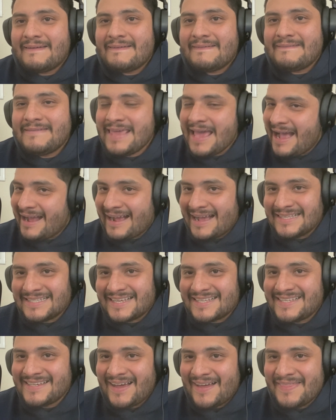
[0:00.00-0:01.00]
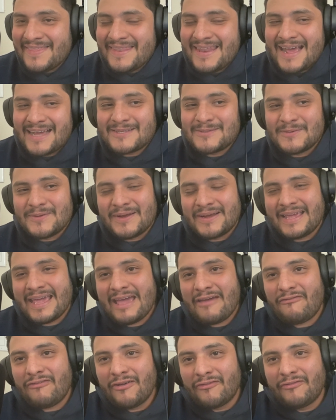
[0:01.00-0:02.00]
yeah, guys, I'll see you on the next one,
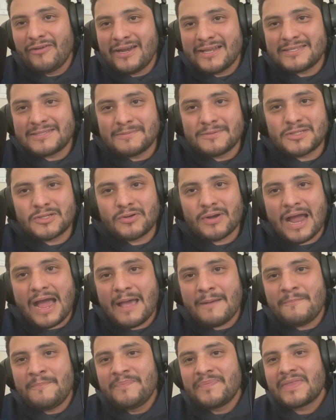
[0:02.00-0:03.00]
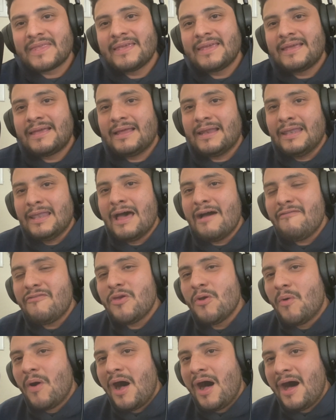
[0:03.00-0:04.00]
okay? Feel free to subscribe. Love
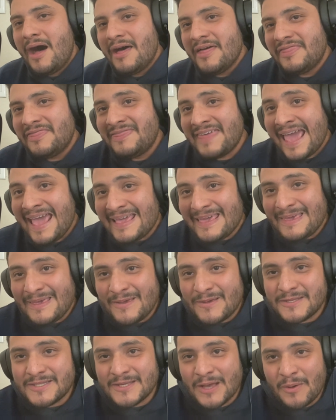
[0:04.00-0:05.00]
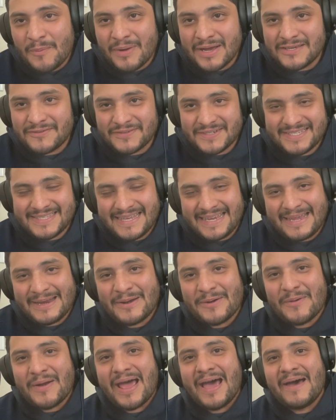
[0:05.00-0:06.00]
you all. Thank you so much for sticking
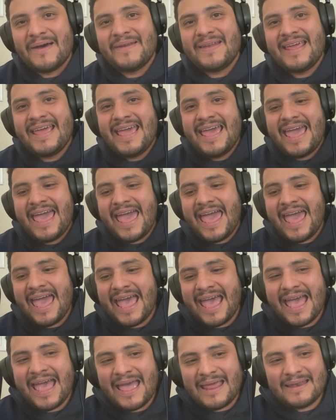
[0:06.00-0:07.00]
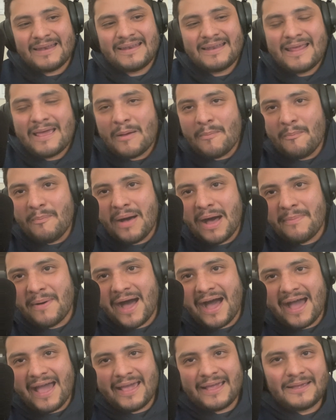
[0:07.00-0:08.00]
around, and
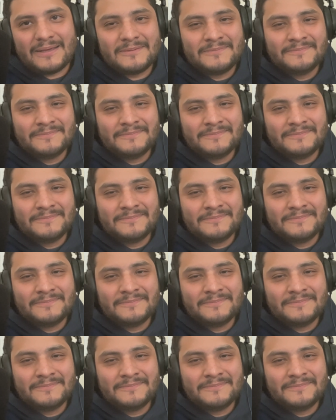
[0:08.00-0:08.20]
bye-bye.